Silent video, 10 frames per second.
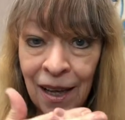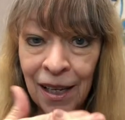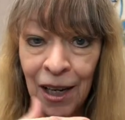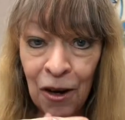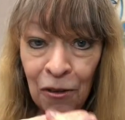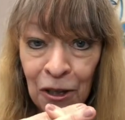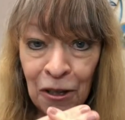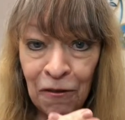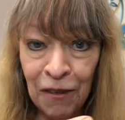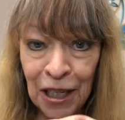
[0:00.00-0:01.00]
the
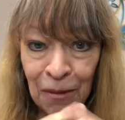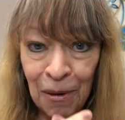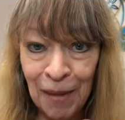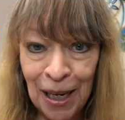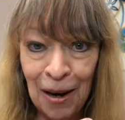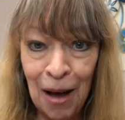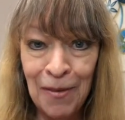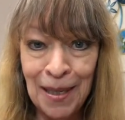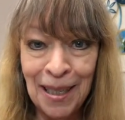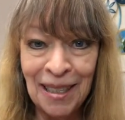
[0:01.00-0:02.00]
two fish swimming in
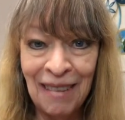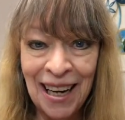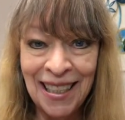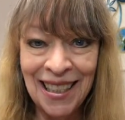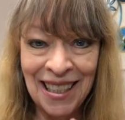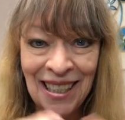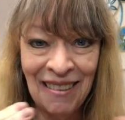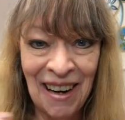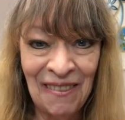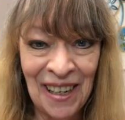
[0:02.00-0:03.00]
opposite directions and
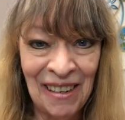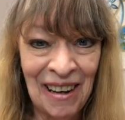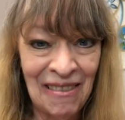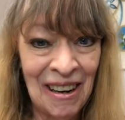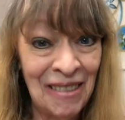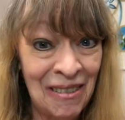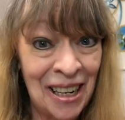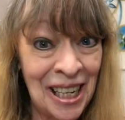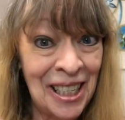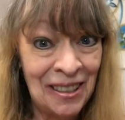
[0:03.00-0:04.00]
trying to figure out what we want
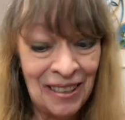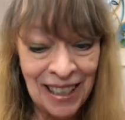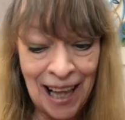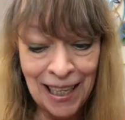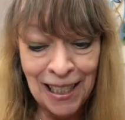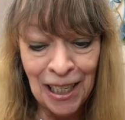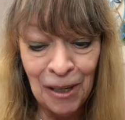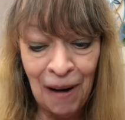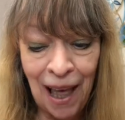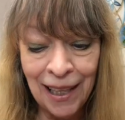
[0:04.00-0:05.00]
to do, because that's the
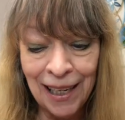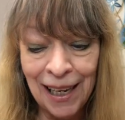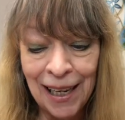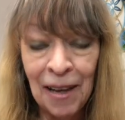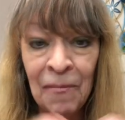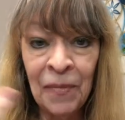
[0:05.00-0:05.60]
duality,